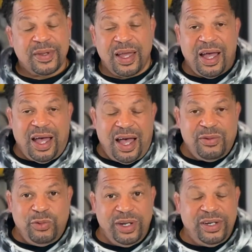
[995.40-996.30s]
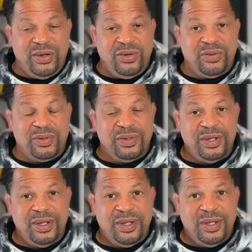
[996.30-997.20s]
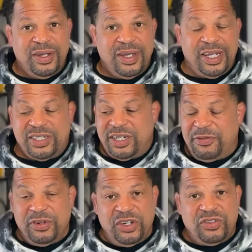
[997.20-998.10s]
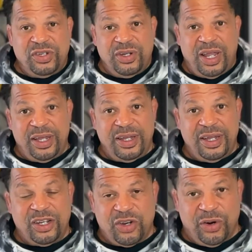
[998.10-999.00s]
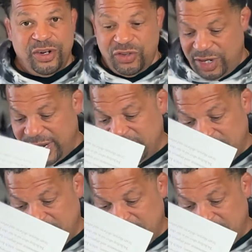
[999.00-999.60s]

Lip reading: I really don't, except for just to like encourage you guys